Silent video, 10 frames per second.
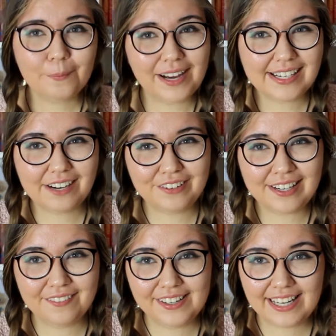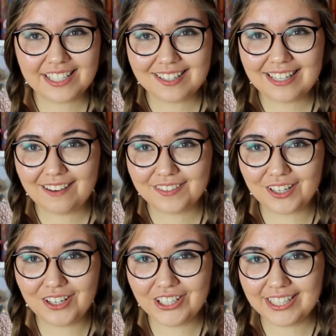but I really think I just have to
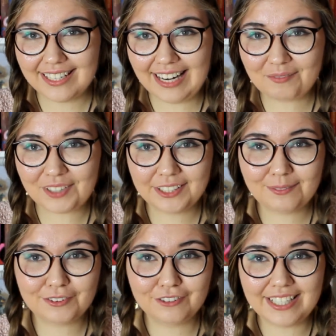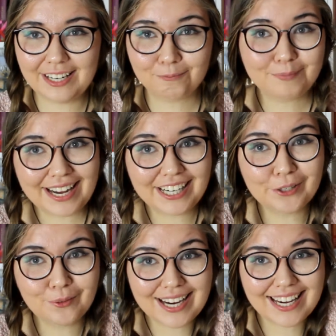look that I'm gonna be reading better
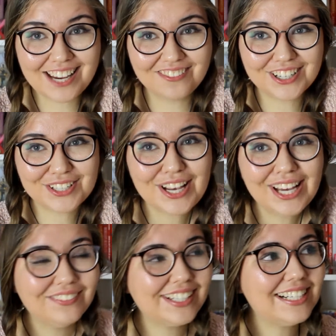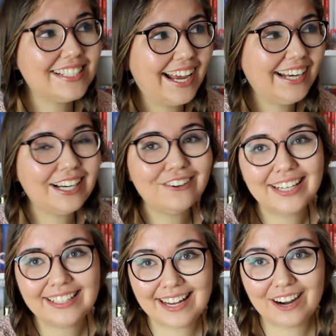YA books, because I know
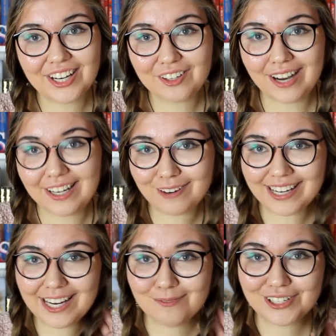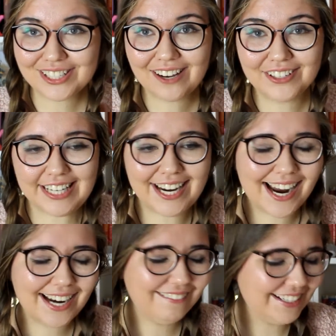that there are great YA books out there.
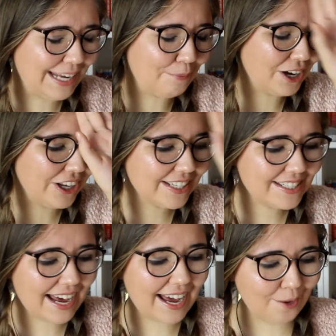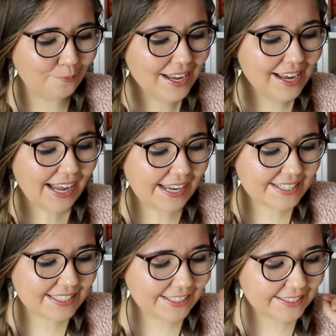I read them all the time. I
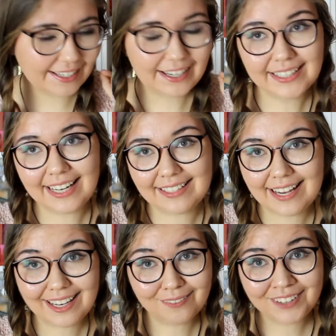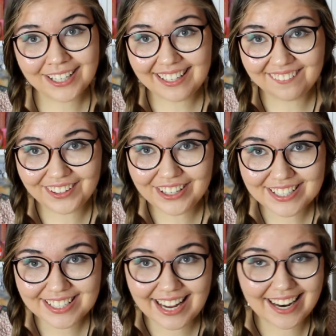just need to look that they are more
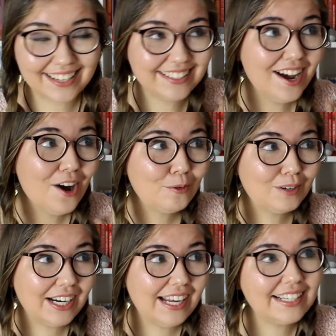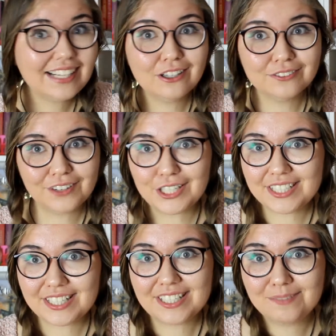diverse and more like own
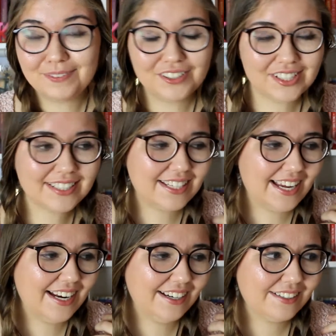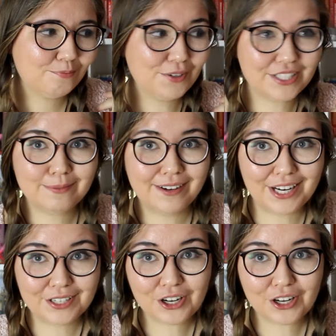voices books, and books about